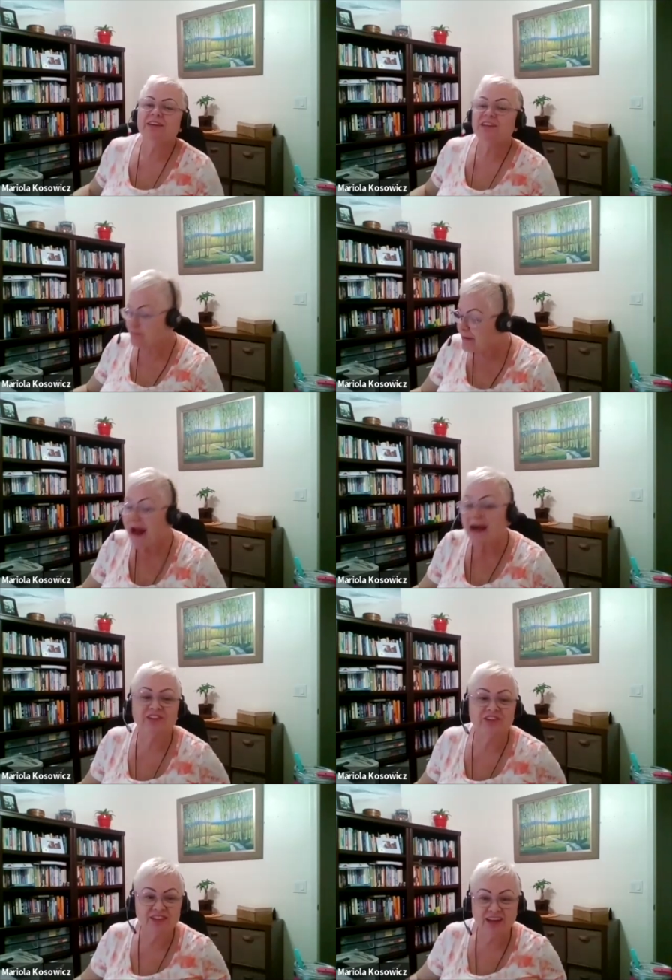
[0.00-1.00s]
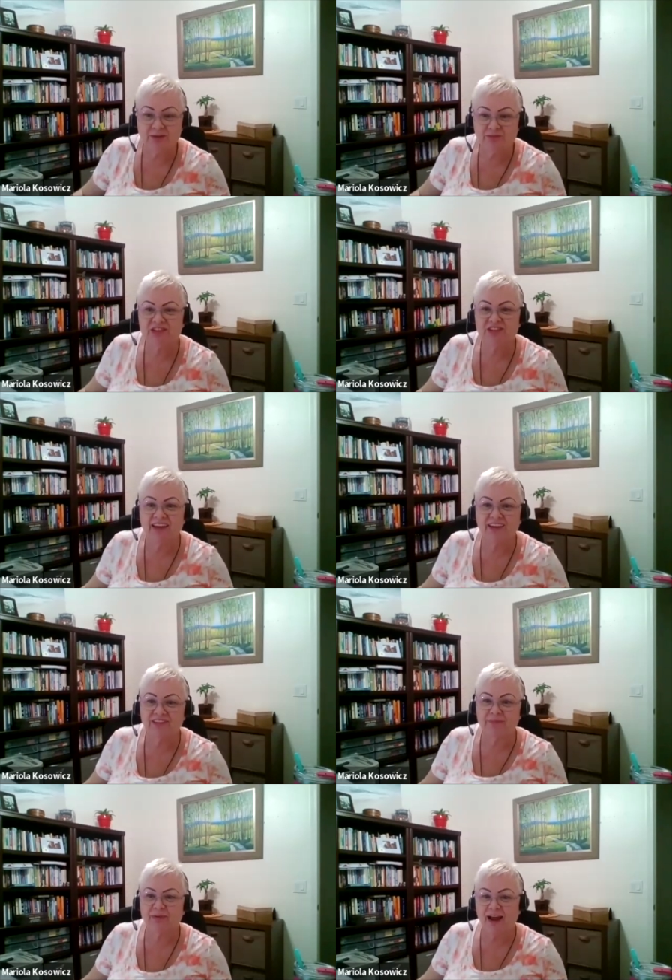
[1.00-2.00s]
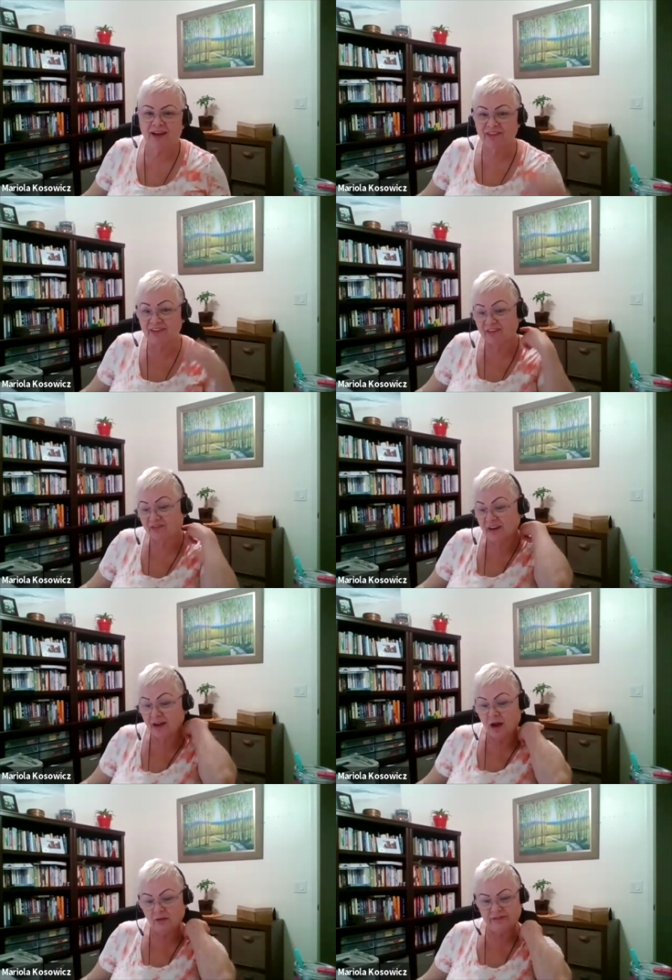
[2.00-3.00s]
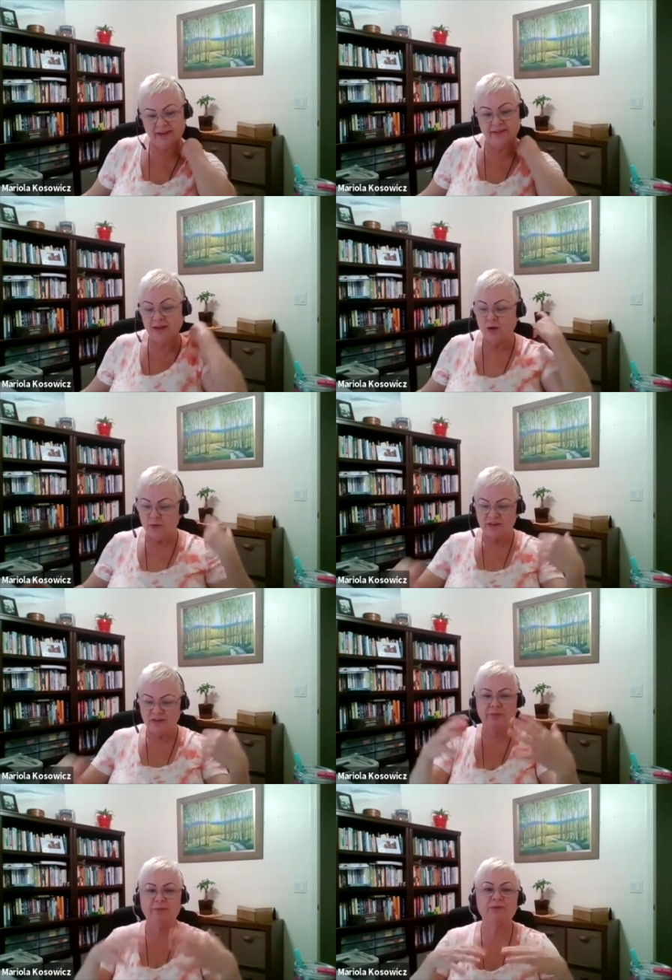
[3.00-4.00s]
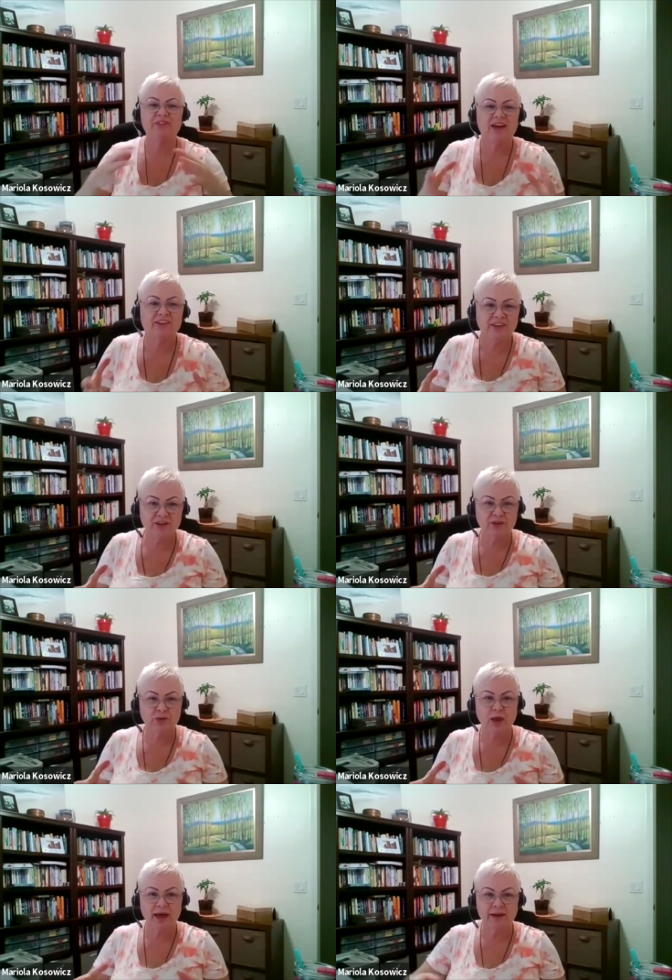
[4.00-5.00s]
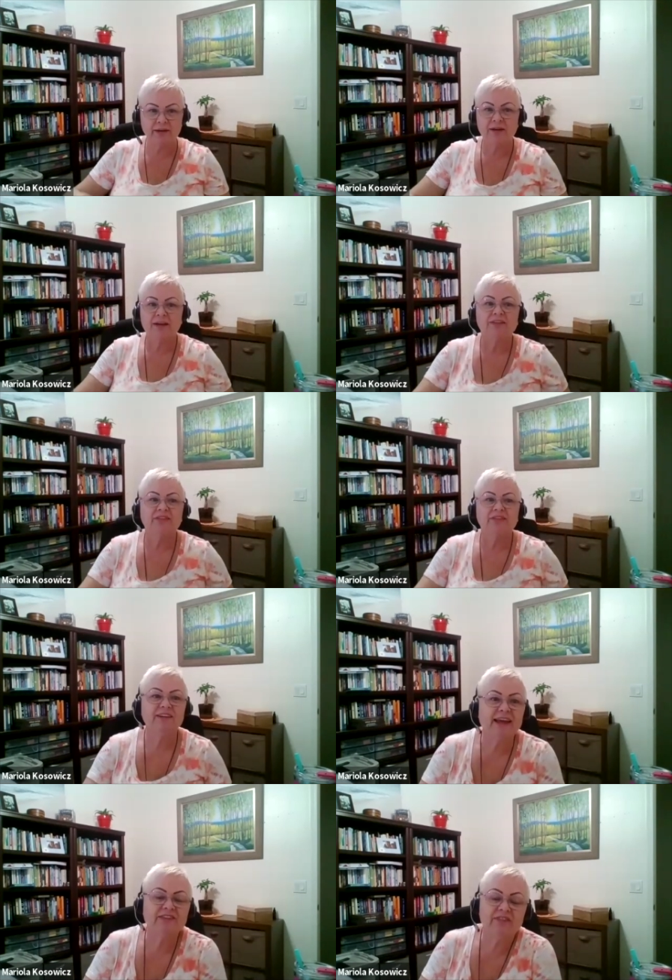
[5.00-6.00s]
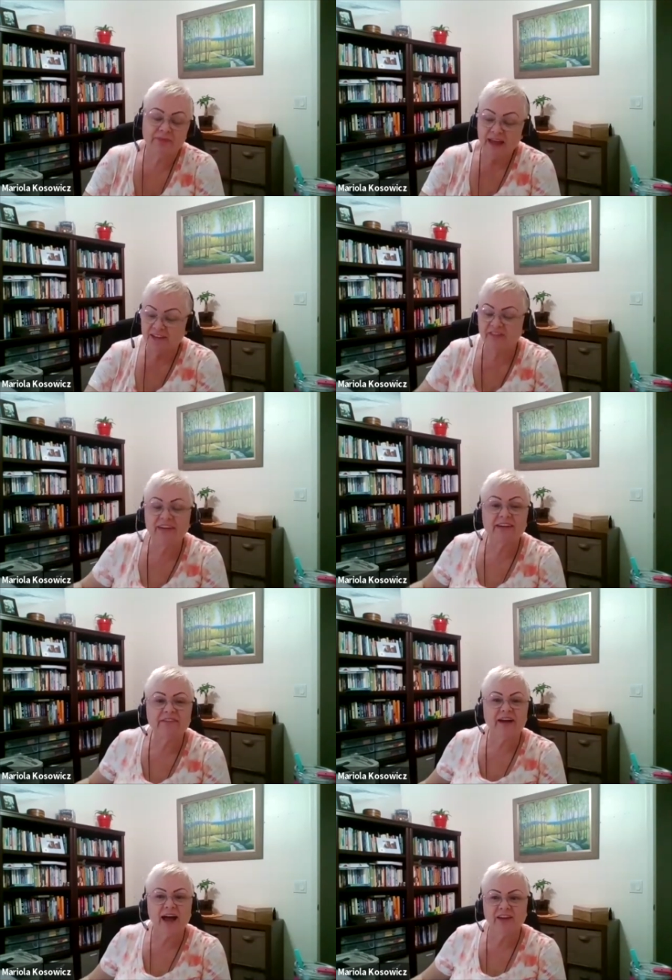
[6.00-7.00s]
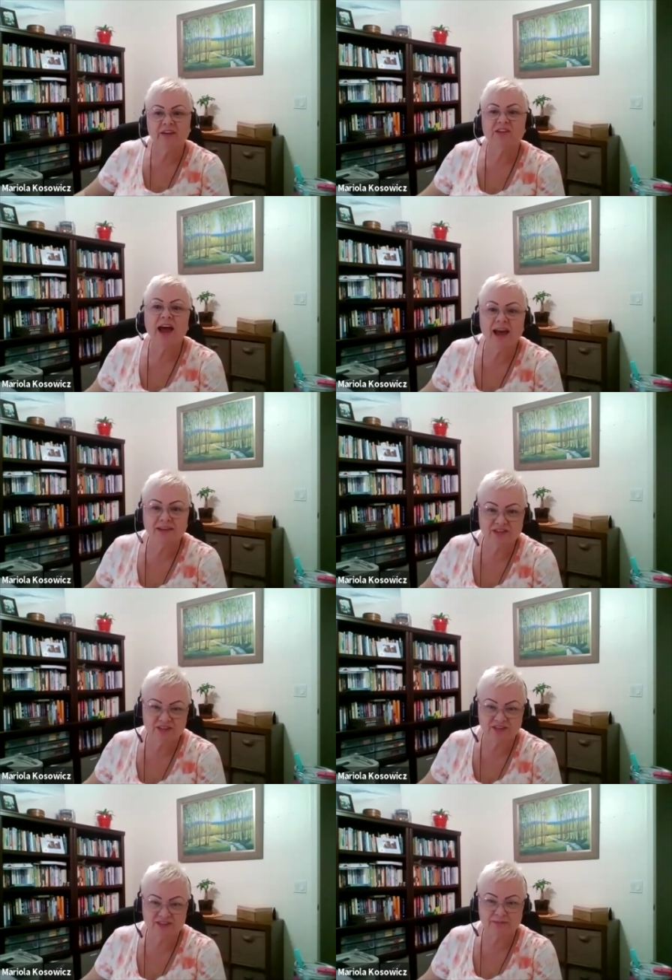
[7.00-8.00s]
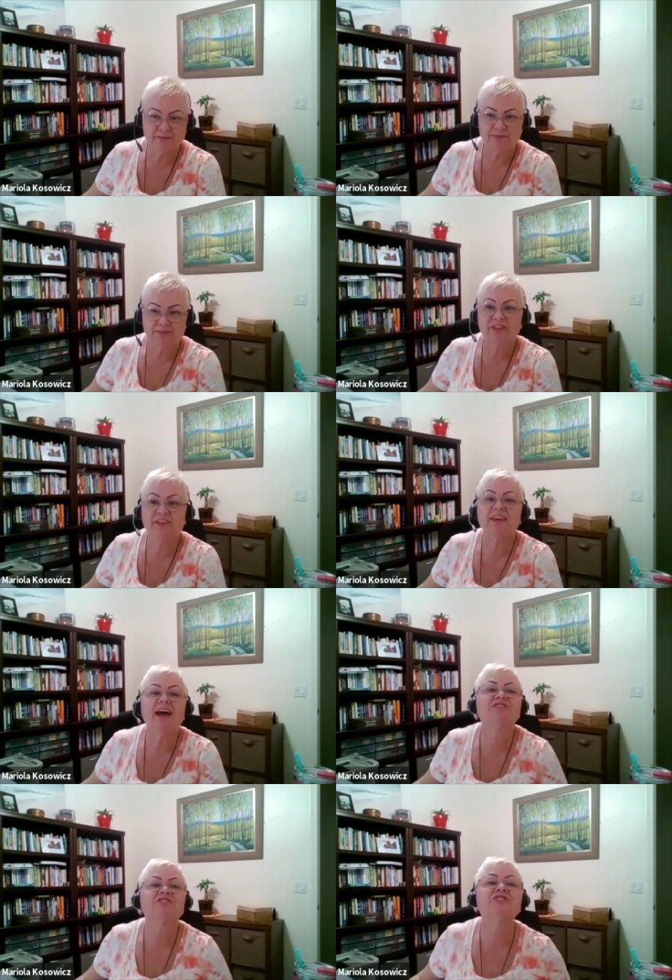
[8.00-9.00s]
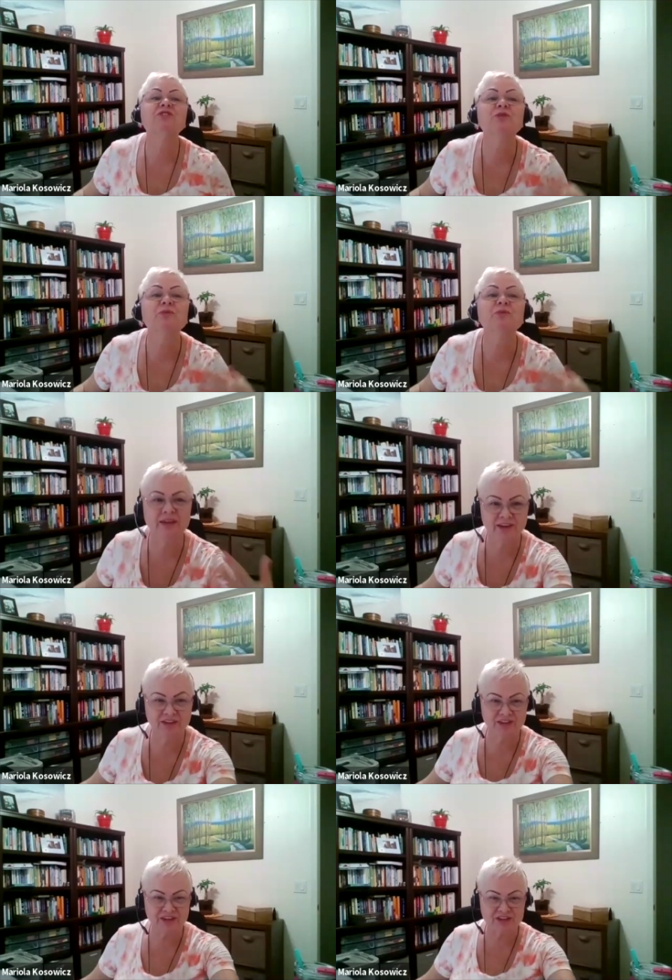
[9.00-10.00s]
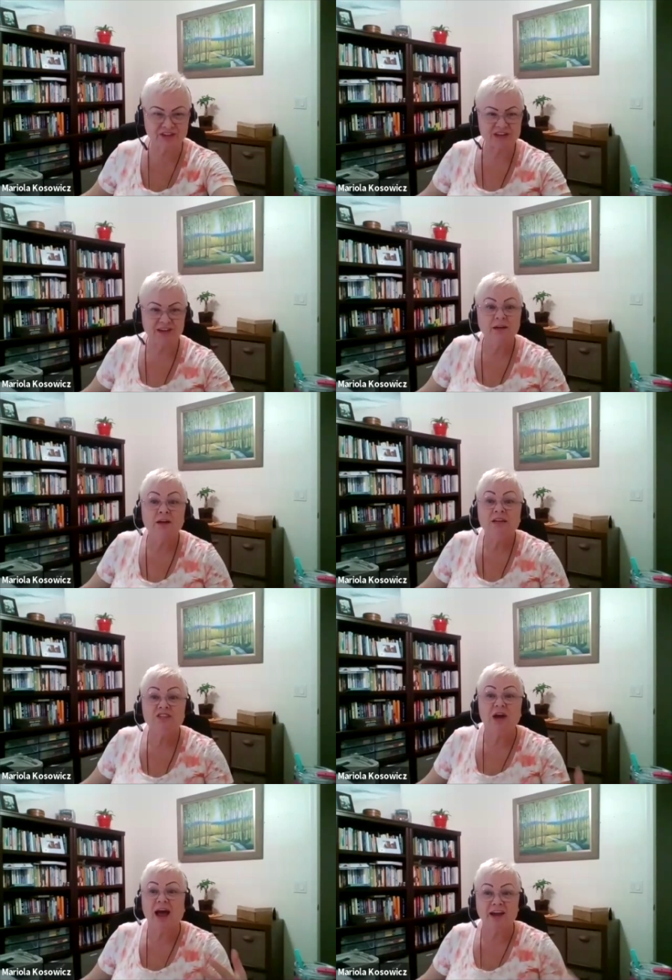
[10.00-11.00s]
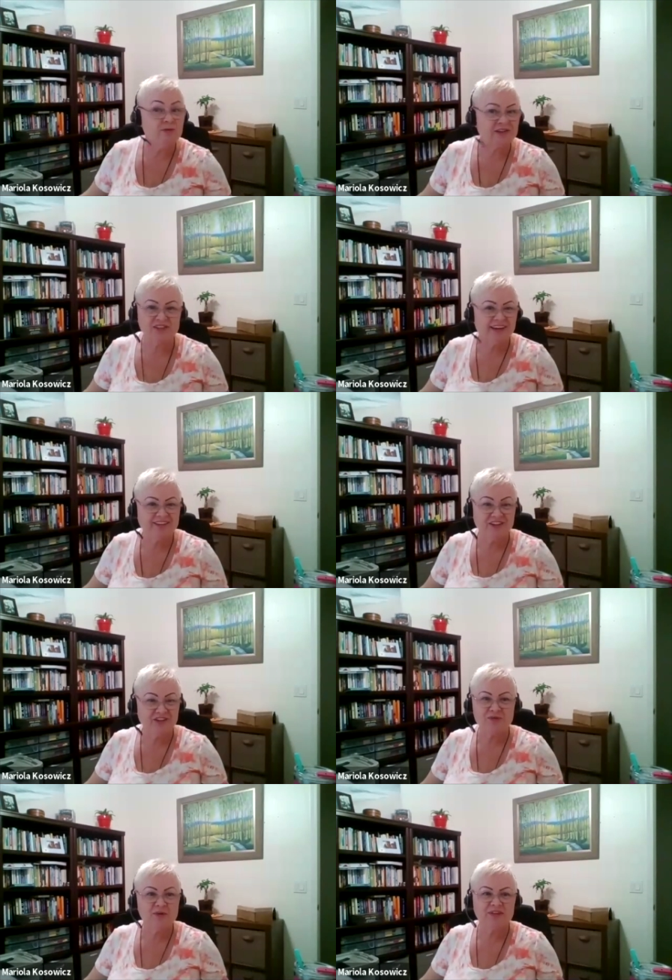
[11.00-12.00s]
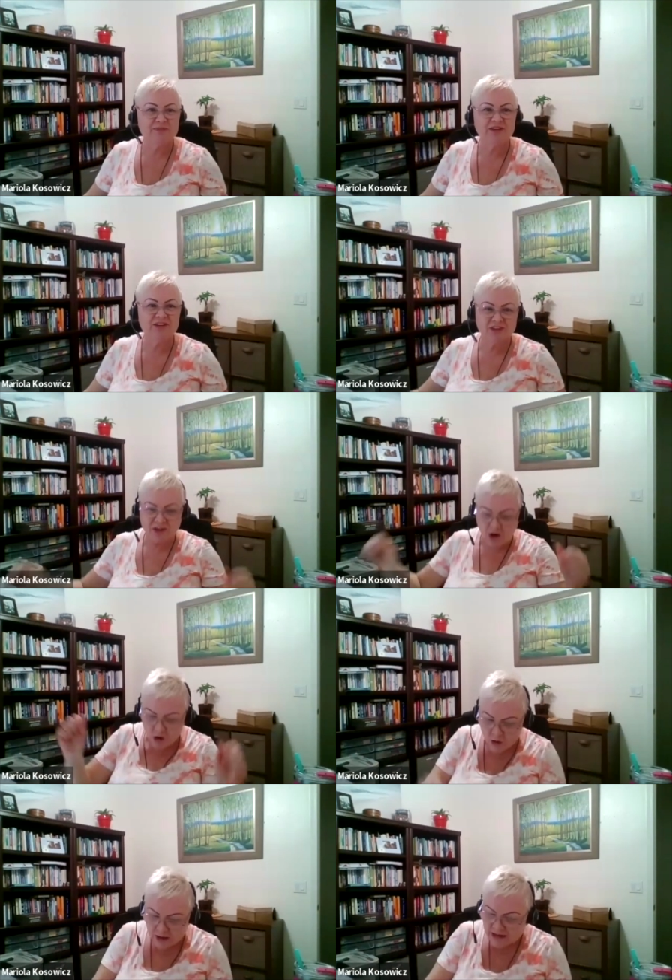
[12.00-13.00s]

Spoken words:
it's a practice, not a mistake. It's a practice. Very often when the people starting to learn, they not verifying the answers. They assuming is this. So I was like that too on the beginning. Oh,